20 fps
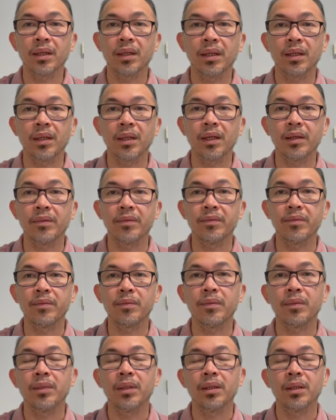leave.
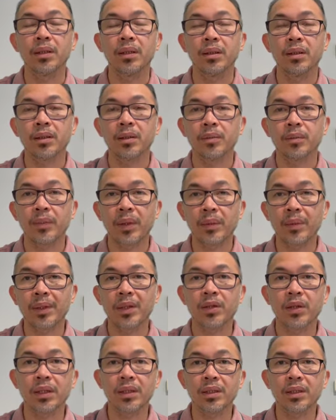Maybe you can